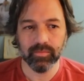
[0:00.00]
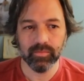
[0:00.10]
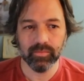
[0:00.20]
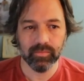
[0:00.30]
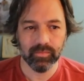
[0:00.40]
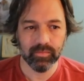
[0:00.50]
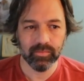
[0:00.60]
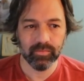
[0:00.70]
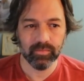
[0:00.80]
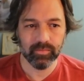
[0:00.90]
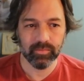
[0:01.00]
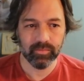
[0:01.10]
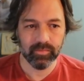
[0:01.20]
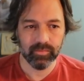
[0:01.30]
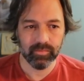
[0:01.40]

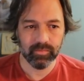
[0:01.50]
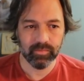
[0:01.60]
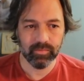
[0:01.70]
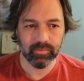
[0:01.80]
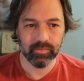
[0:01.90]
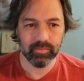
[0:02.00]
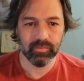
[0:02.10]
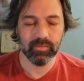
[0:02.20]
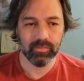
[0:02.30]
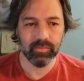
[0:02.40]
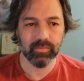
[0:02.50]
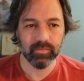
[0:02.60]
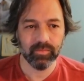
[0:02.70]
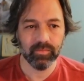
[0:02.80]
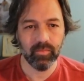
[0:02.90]

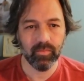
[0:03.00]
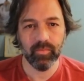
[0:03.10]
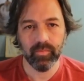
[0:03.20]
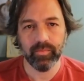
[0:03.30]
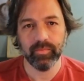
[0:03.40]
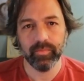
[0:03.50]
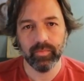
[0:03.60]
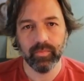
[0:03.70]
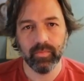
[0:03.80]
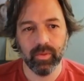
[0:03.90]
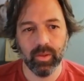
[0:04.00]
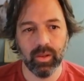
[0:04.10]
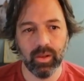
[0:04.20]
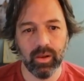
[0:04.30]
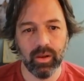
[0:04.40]

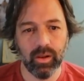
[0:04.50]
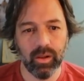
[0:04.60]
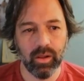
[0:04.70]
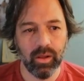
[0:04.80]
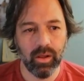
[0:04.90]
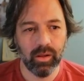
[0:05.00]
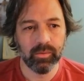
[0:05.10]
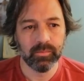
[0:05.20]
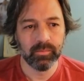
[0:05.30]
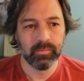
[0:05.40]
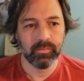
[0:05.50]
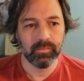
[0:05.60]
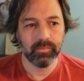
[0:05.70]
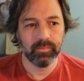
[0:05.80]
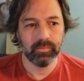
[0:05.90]

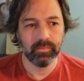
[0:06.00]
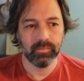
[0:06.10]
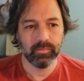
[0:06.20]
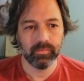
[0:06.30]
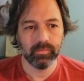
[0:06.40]
(silent)